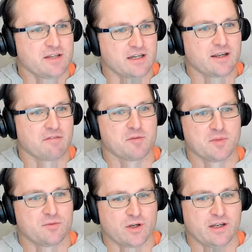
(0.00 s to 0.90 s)
government,
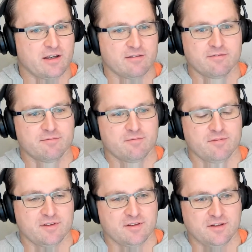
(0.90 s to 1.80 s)
where,
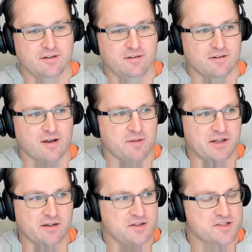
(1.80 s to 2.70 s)
I mean, it
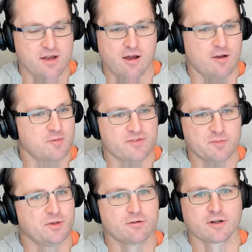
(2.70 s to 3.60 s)
is the home of the
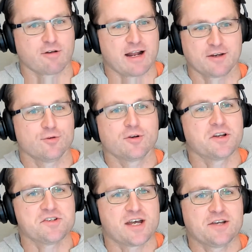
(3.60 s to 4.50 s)
bureaucratic
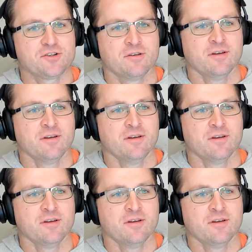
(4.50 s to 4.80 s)
organisation.